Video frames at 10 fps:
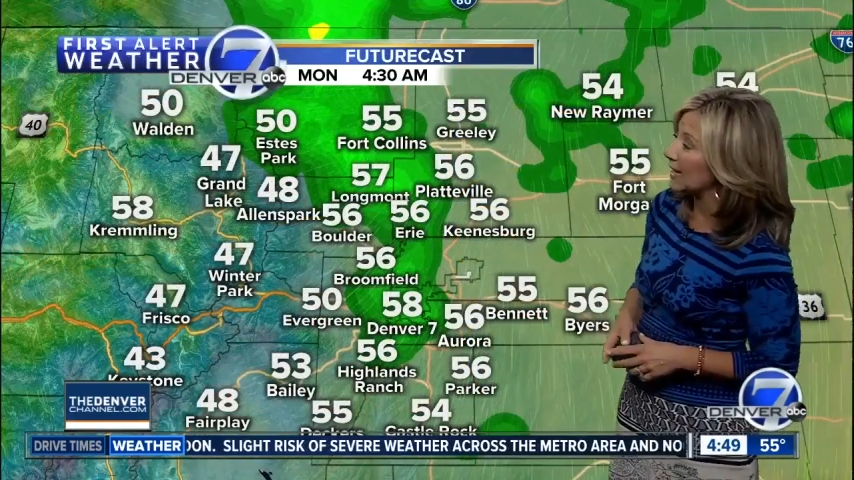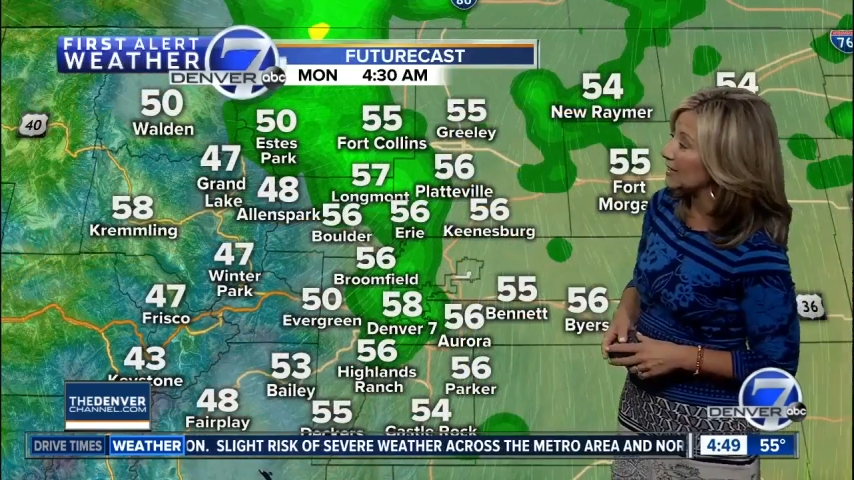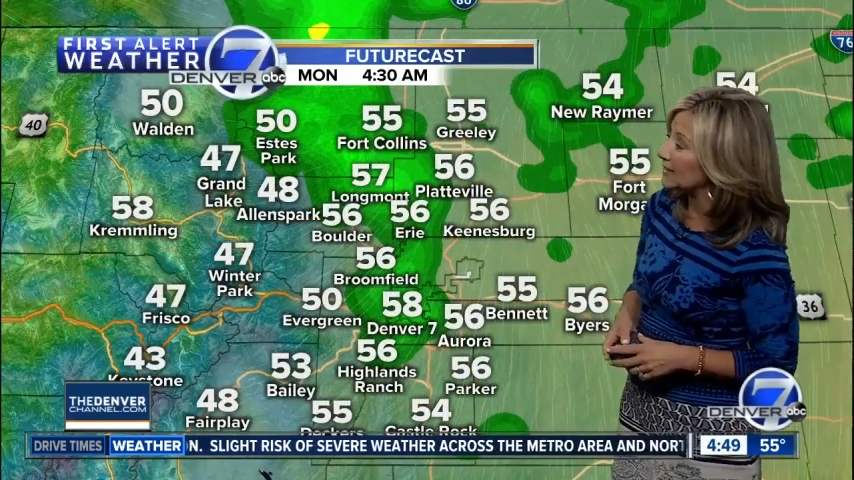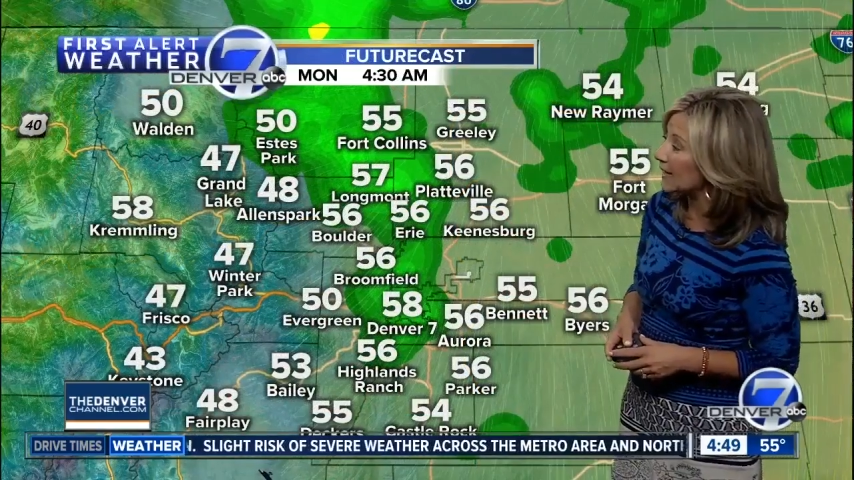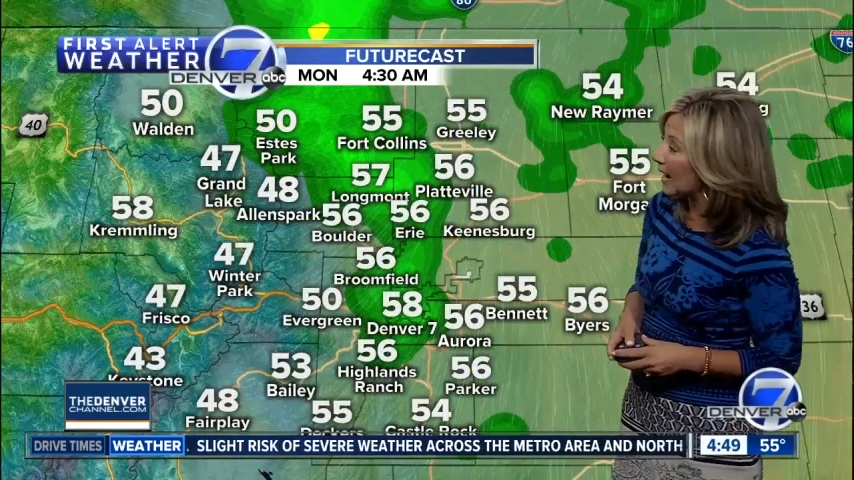
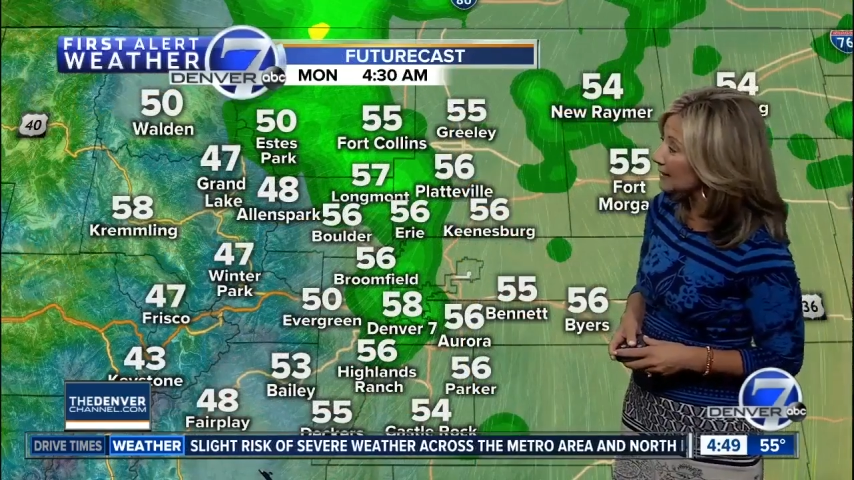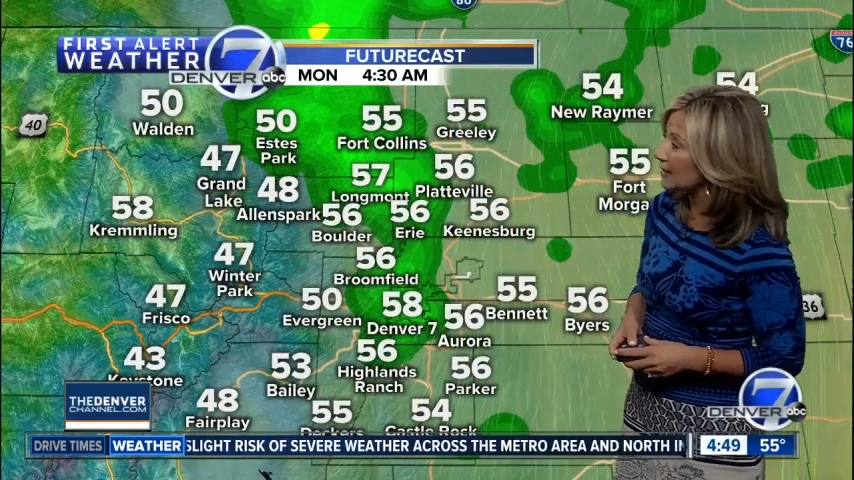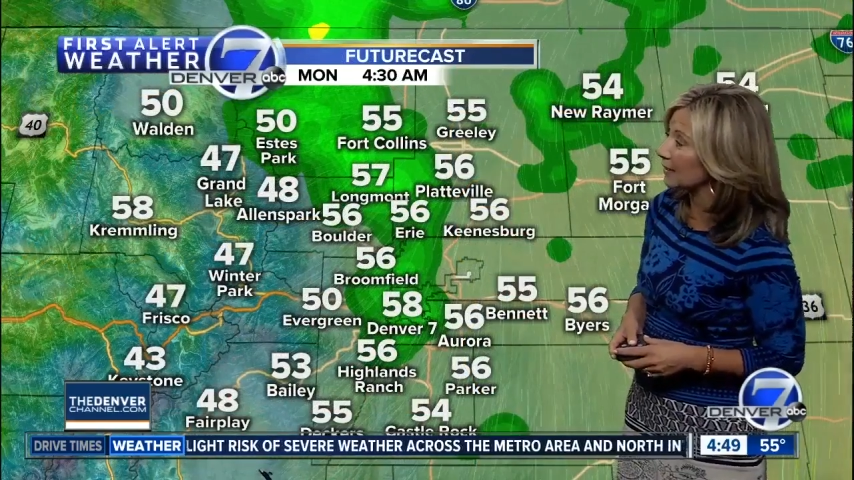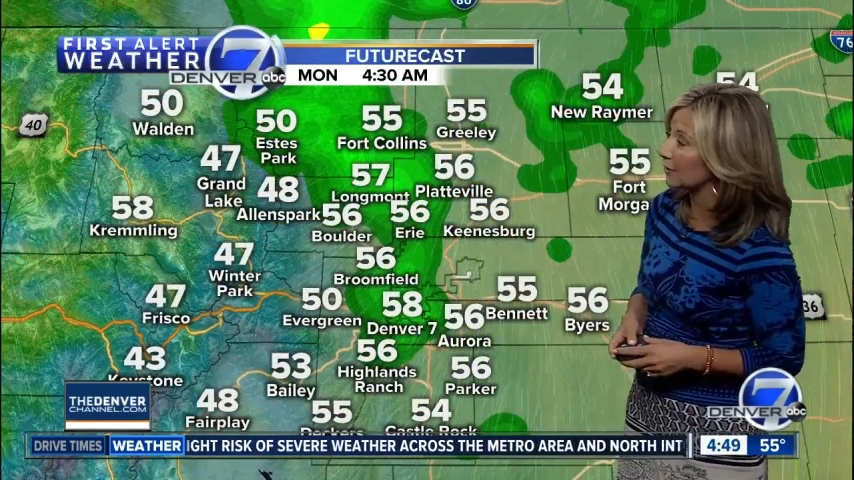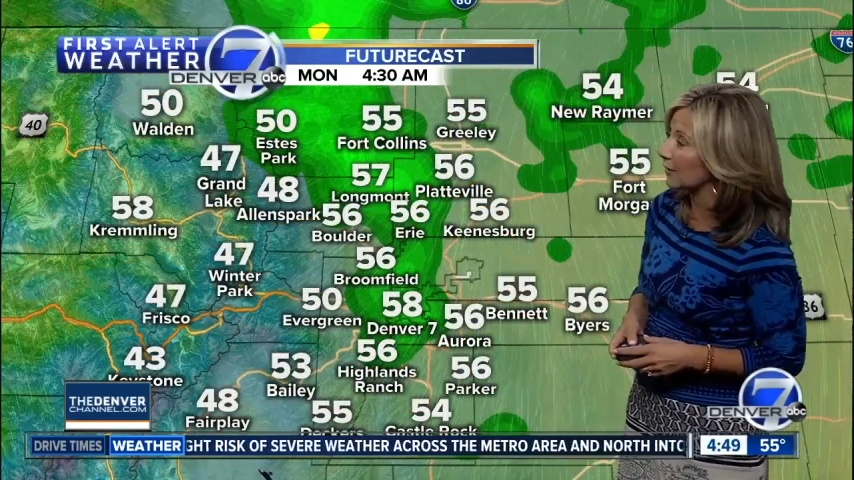Skies
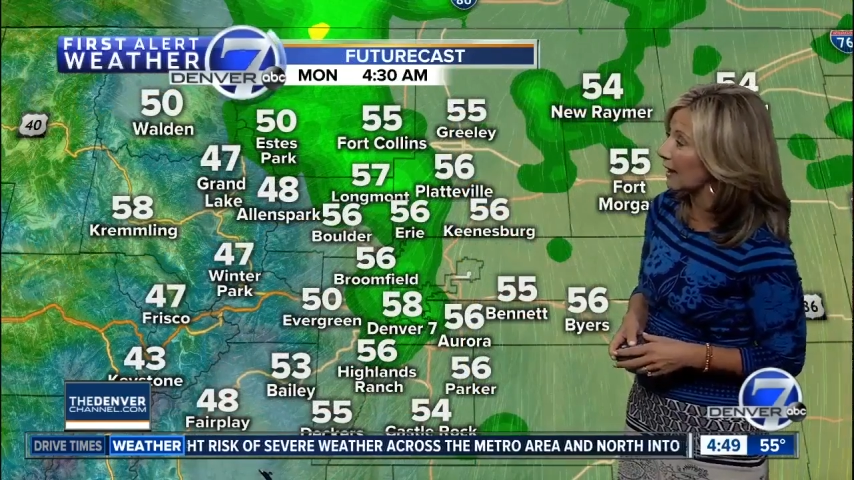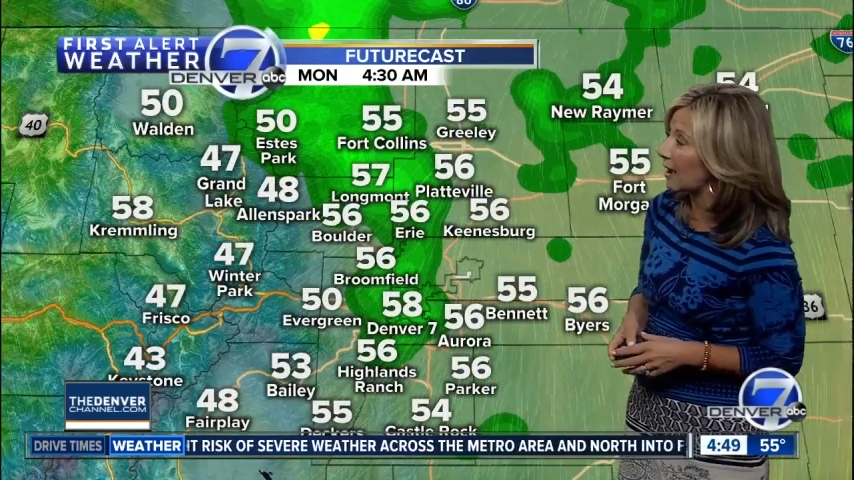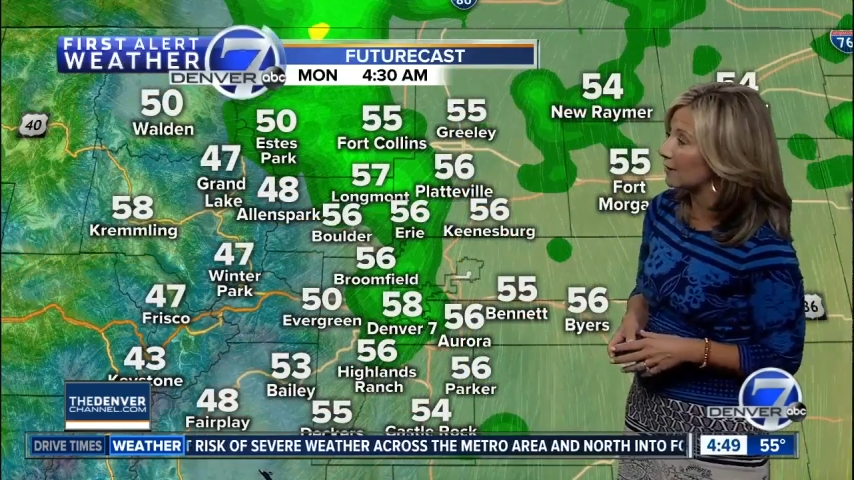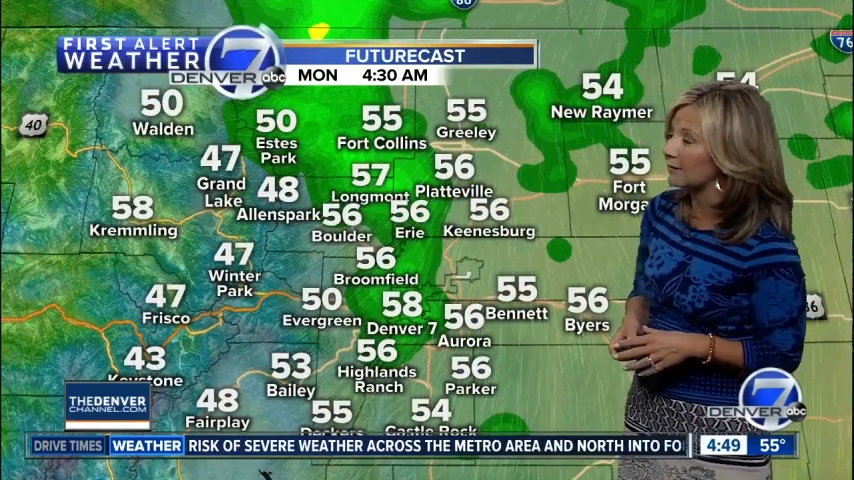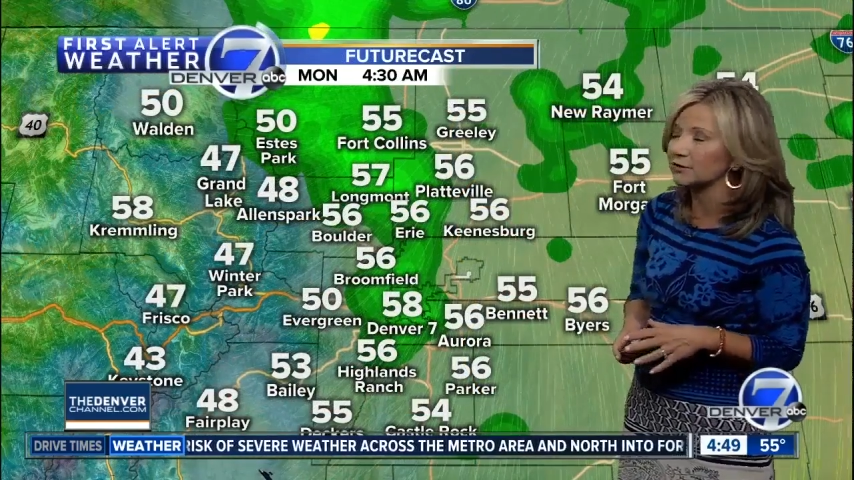clearing
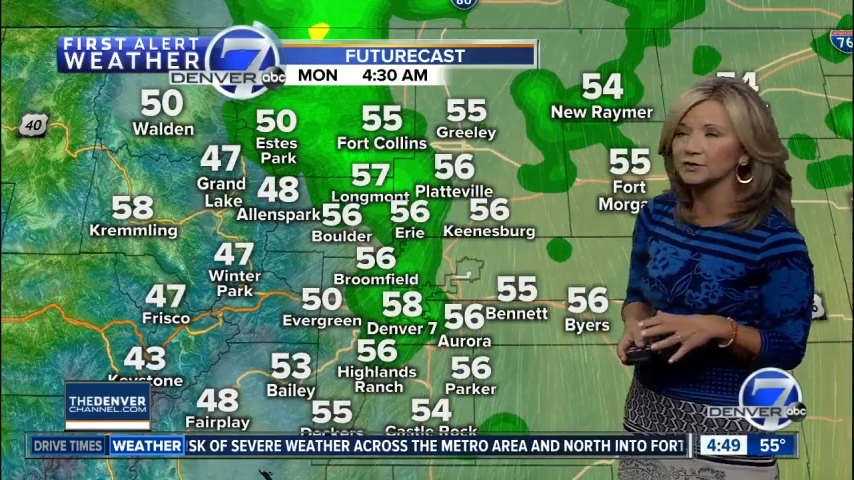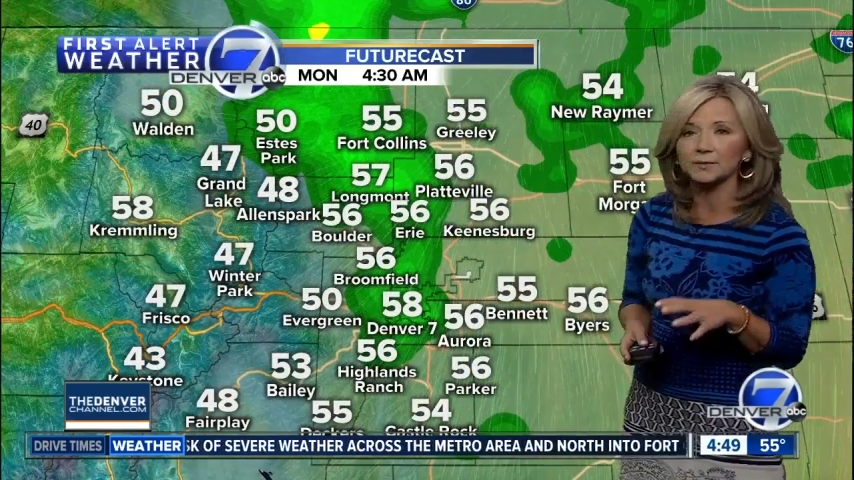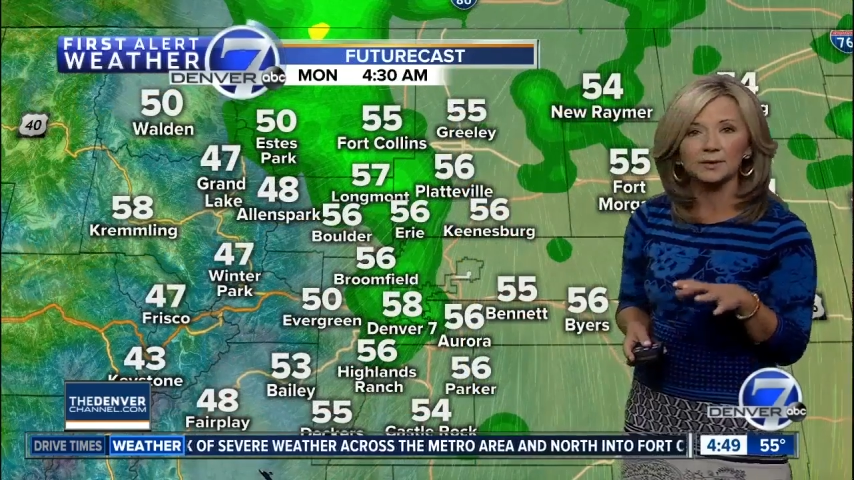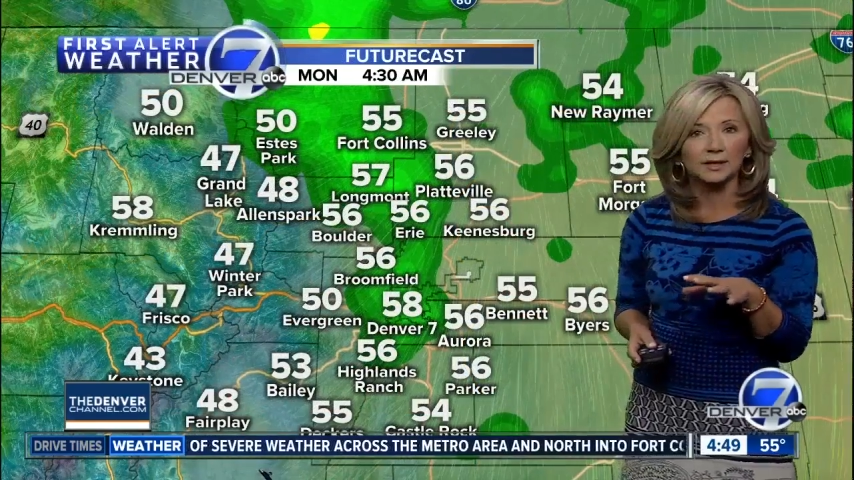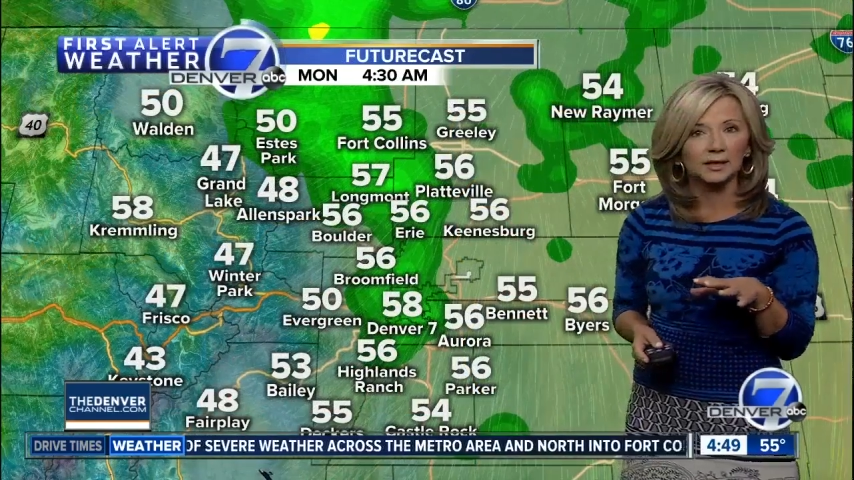out after
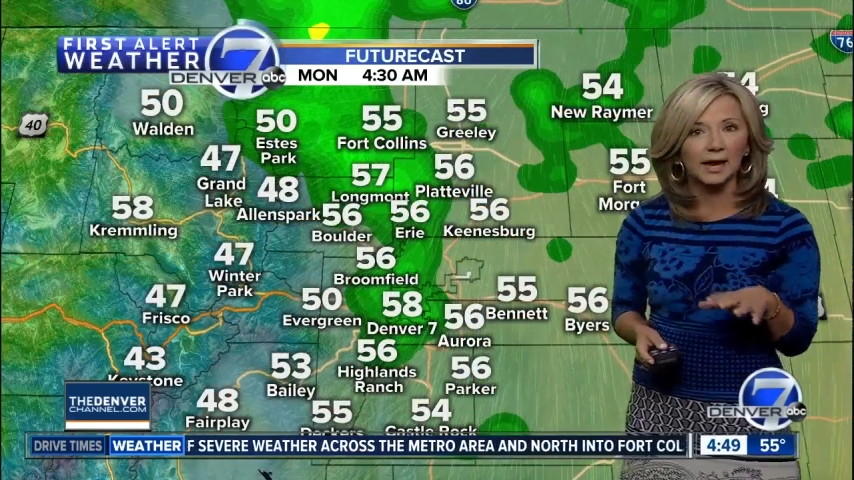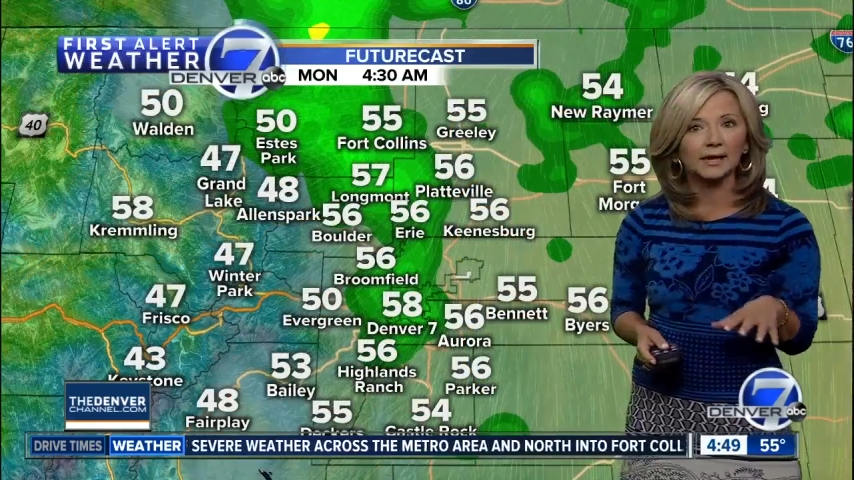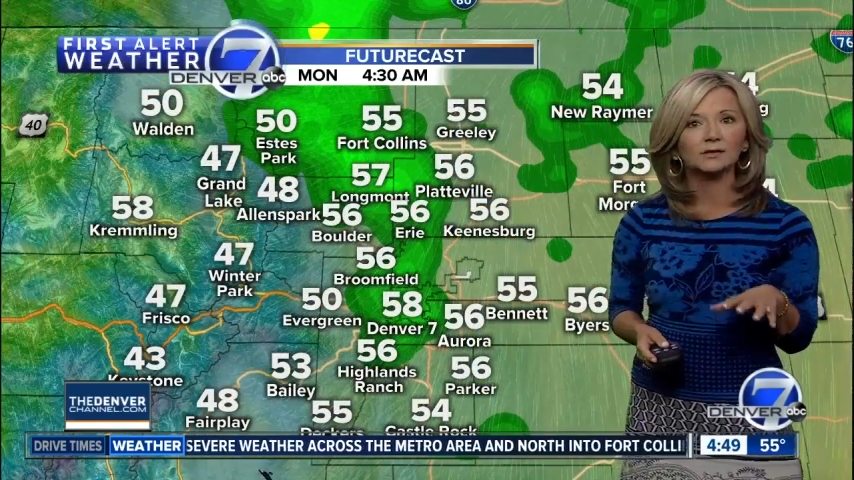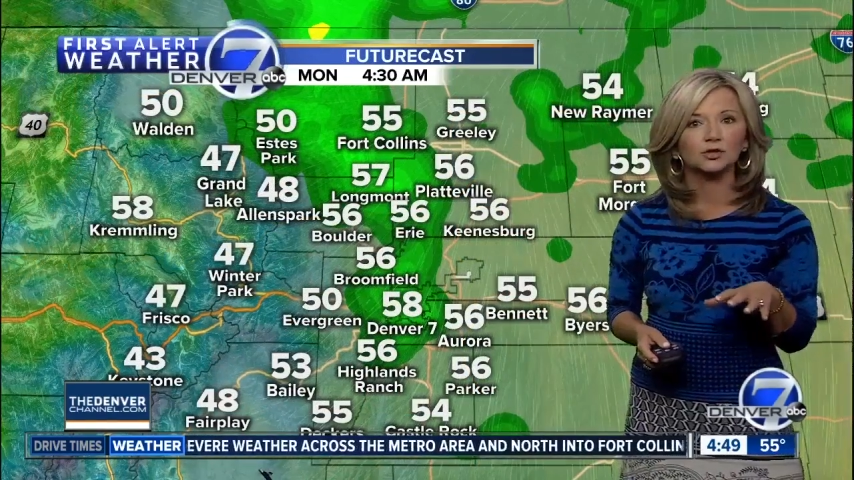some of the light